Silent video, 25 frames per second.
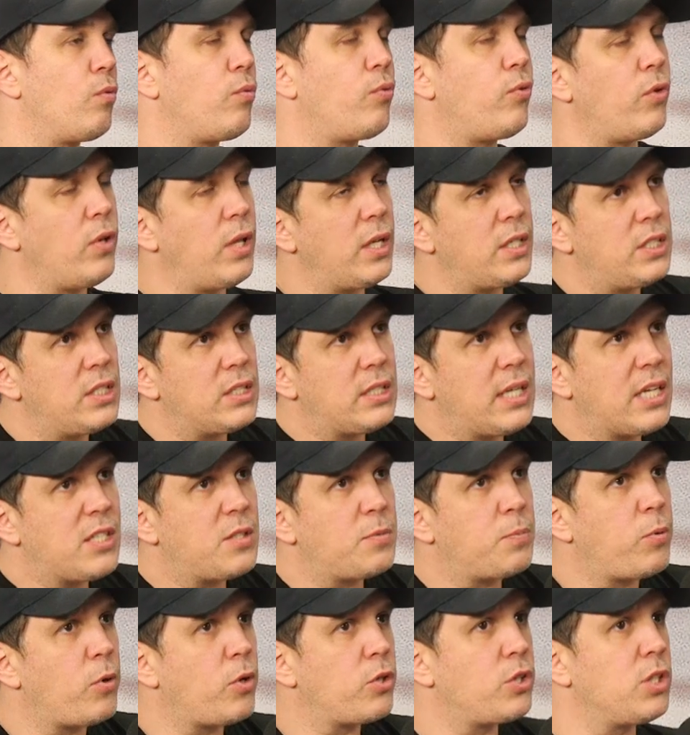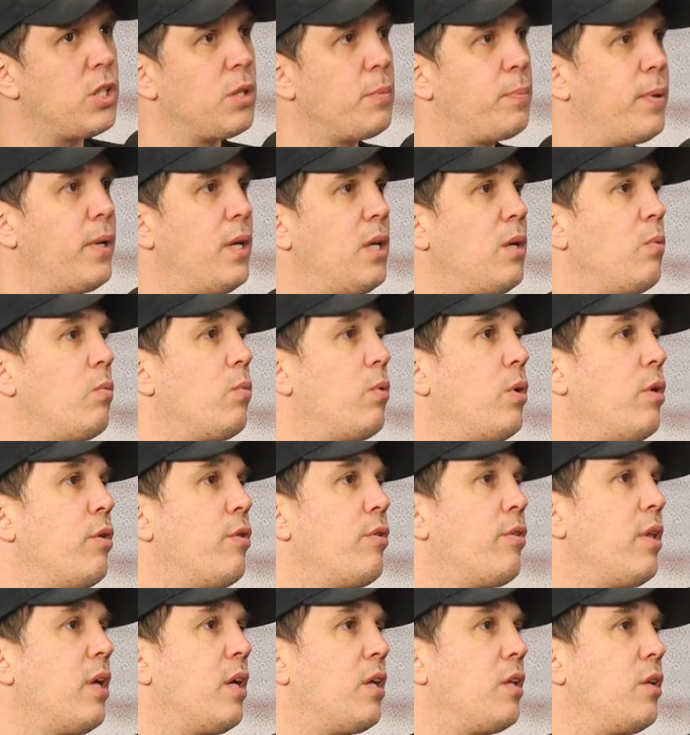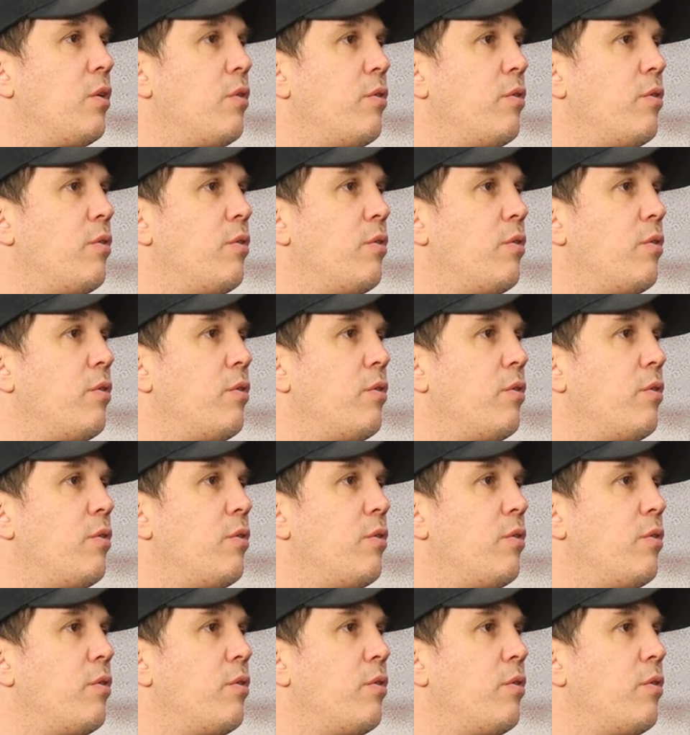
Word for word: well, let's just guess personal opinion. What do you think? Do